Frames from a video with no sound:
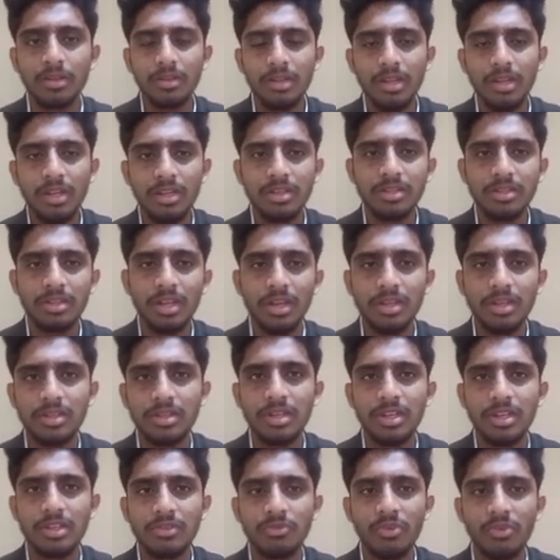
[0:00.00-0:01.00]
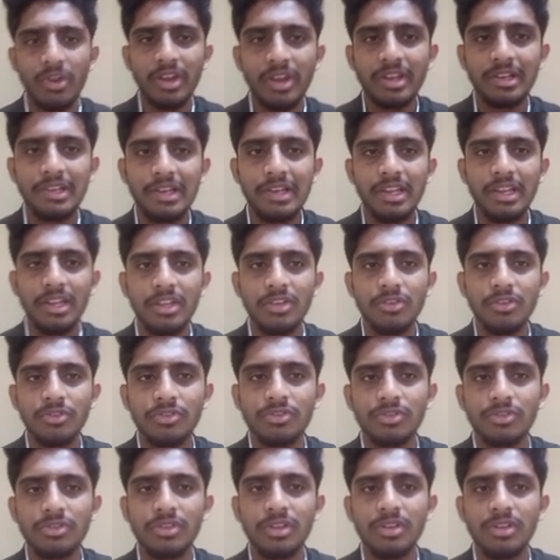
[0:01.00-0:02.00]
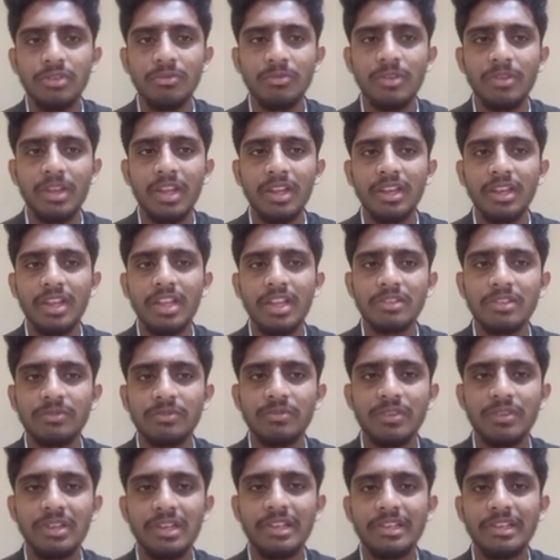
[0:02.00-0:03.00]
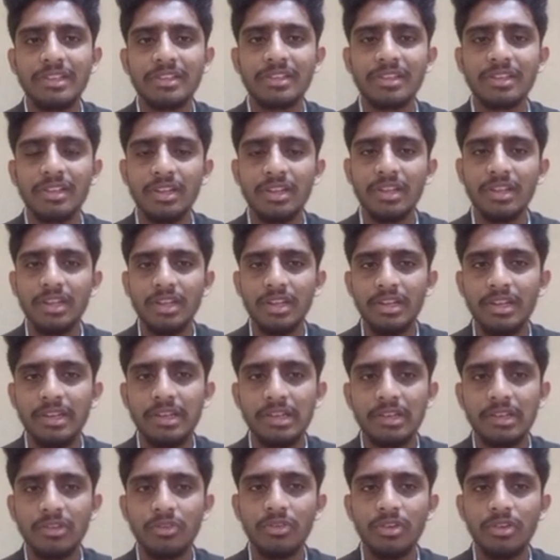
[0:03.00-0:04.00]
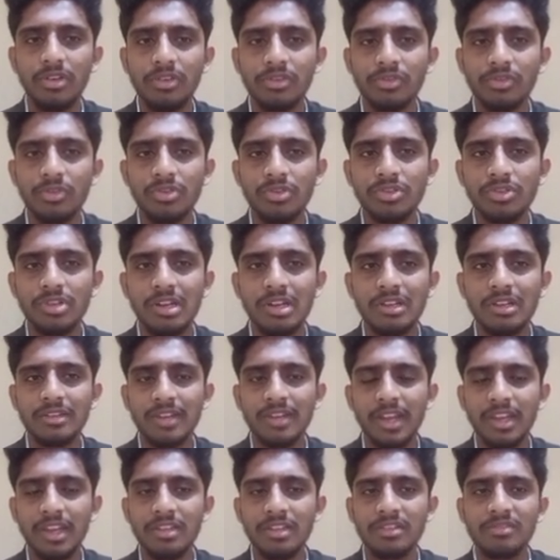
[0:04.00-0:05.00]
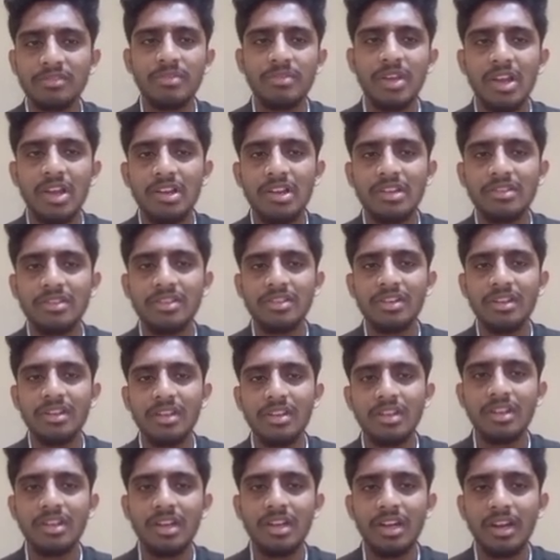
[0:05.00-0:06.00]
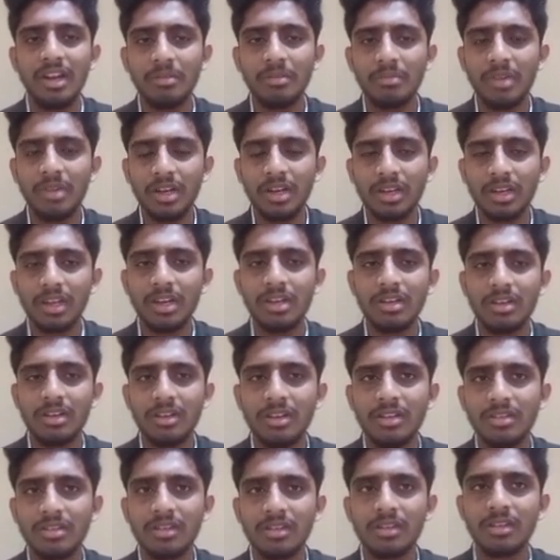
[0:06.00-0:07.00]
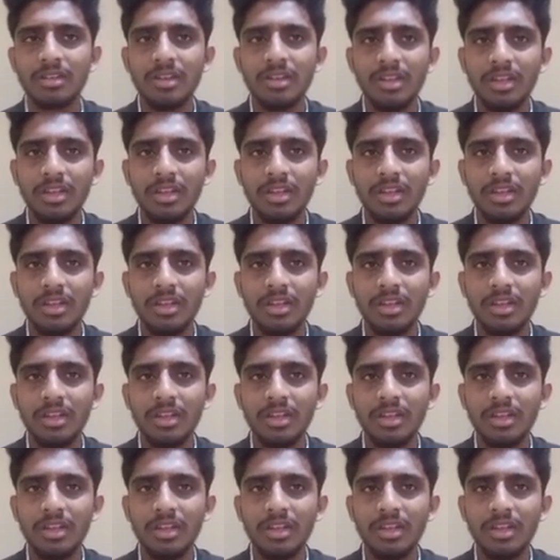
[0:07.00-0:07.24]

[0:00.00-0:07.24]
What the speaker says: This test is widely used in various fields, including social science, biology, and market research.